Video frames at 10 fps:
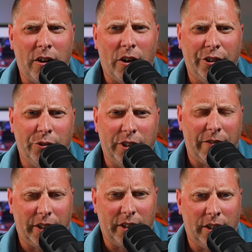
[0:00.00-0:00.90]
After
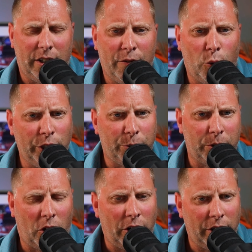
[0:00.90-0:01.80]
seeing that
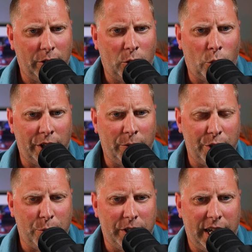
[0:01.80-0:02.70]
podcast episode, my
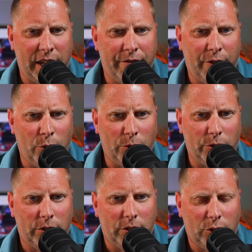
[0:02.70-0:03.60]
contact at
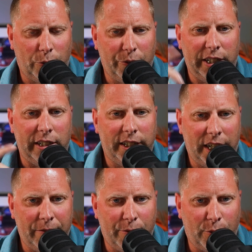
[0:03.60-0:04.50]
Sony Canada
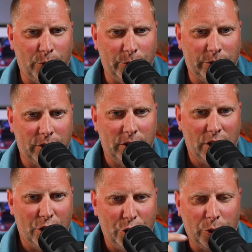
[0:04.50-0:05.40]
texted me to
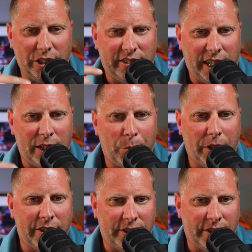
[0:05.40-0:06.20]
let me know that there